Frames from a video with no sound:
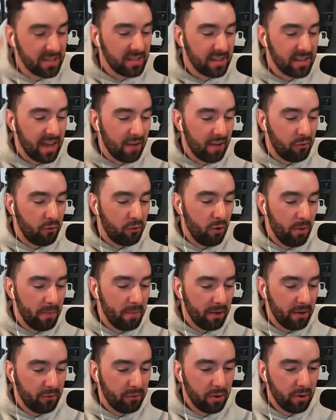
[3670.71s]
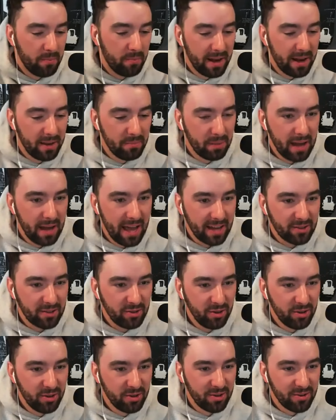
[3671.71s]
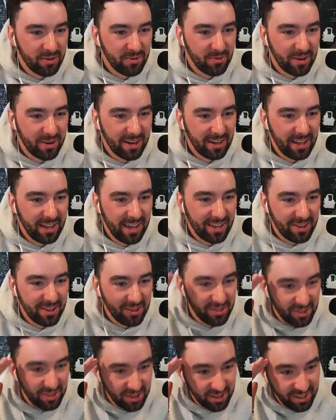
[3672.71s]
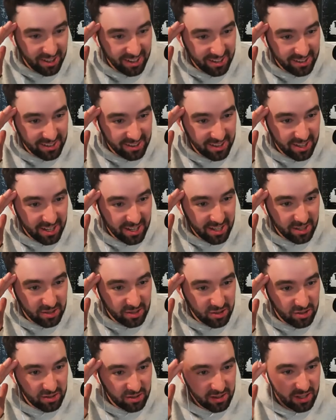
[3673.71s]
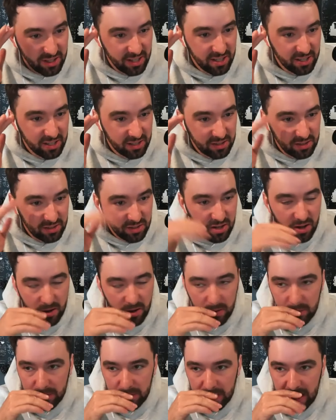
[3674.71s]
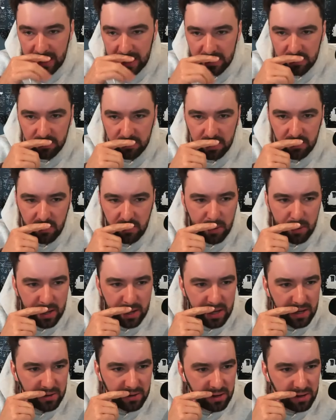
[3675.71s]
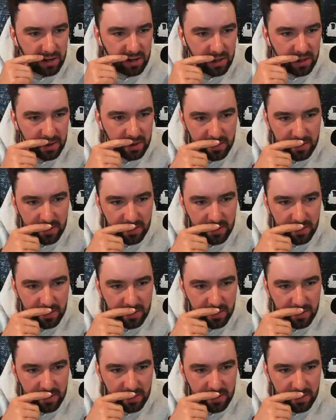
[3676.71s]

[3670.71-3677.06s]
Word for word: That format for Men in Black too, where like yeah. the the hit the, the song hit song. That and that's a good point because really.